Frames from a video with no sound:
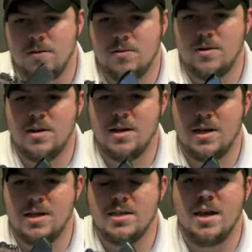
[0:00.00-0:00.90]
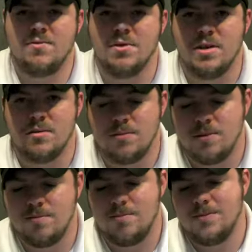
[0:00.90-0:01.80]
Granted, I guess after you
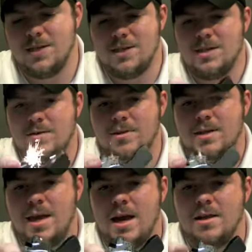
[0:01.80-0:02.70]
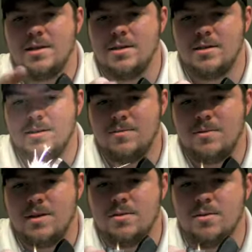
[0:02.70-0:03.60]
generate calluses, you
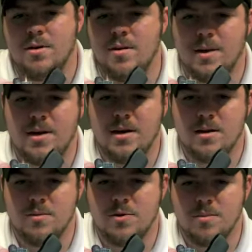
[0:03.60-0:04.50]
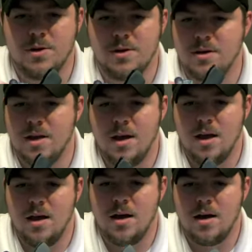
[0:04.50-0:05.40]
won't have to worry about it anymore, but
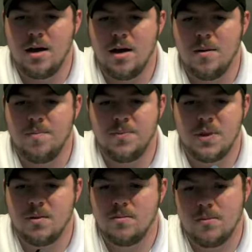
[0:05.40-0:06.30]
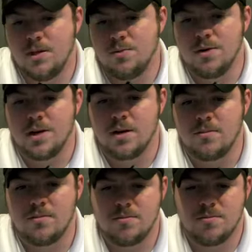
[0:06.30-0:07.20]
uh, it's working.
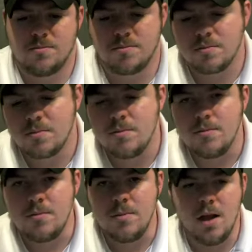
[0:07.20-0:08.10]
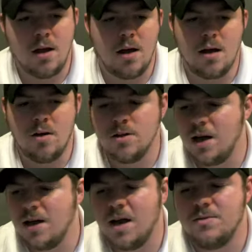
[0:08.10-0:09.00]
Uh, all,
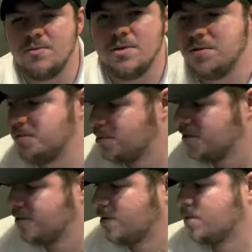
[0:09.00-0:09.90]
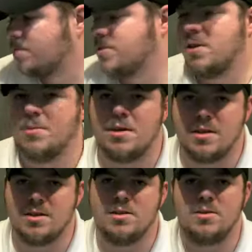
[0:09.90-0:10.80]
I, I, really prefer something
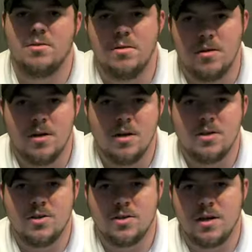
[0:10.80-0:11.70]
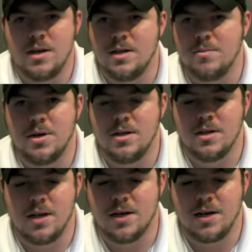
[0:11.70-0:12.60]
like this. Just kind of hit the button
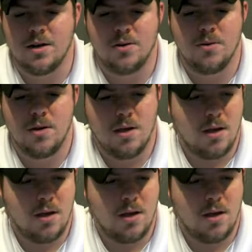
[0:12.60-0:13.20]
and let it go.